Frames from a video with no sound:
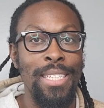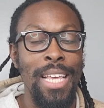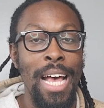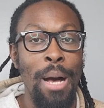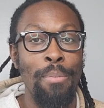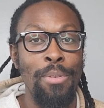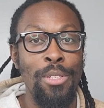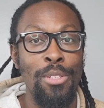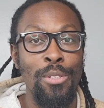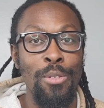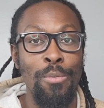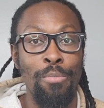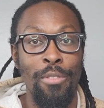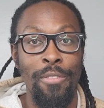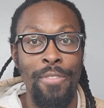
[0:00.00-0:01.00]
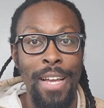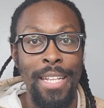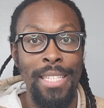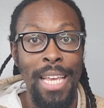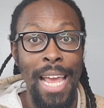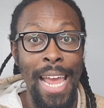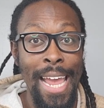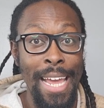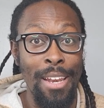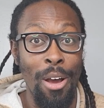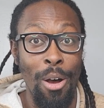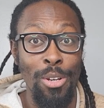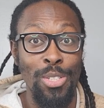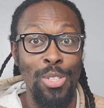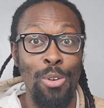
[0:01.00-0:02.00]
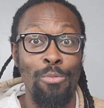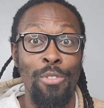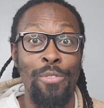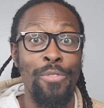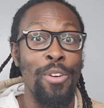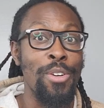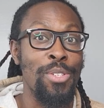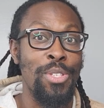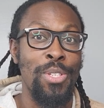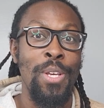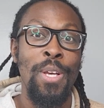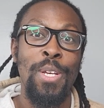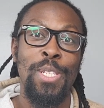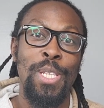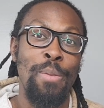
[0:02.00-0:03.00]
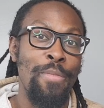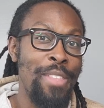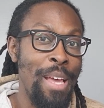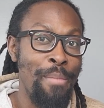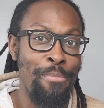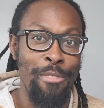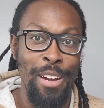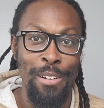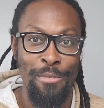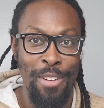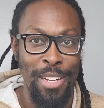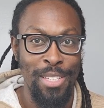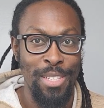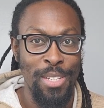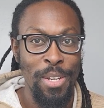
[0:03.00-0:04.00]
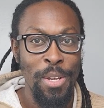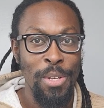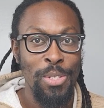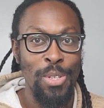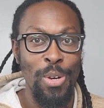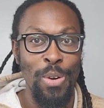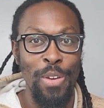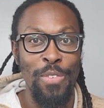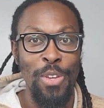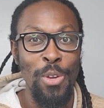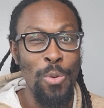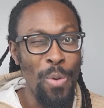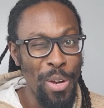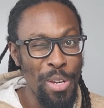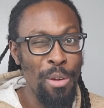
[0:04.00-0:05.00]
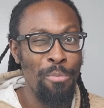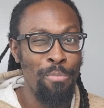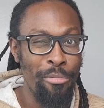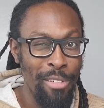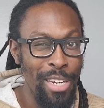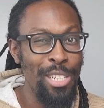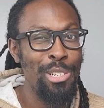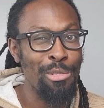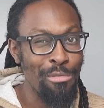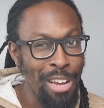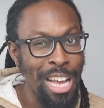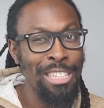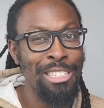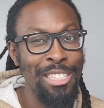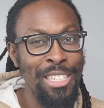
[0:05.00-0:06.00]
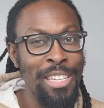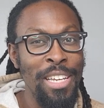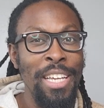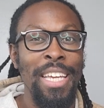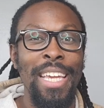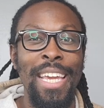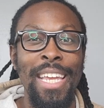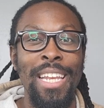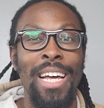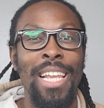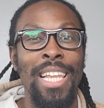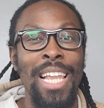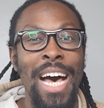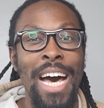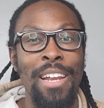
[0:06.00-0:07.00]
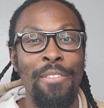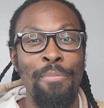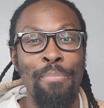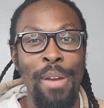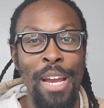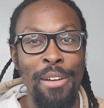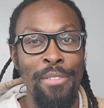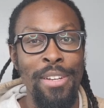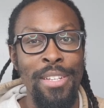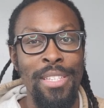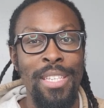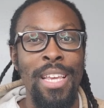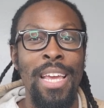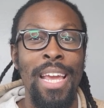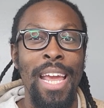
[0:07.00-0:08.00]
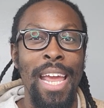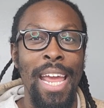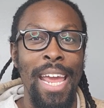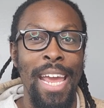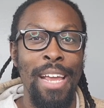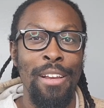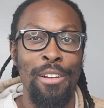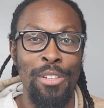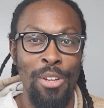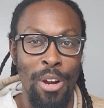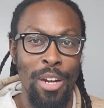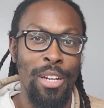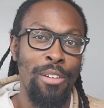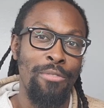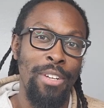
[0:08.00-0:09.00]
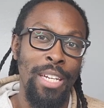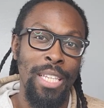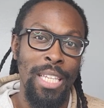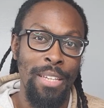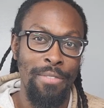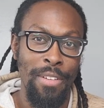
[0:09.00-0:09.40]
help to prevent and also reverse some of that brain rust. So if you don't want your brain to rust, eat a lot of berries and dark green leafy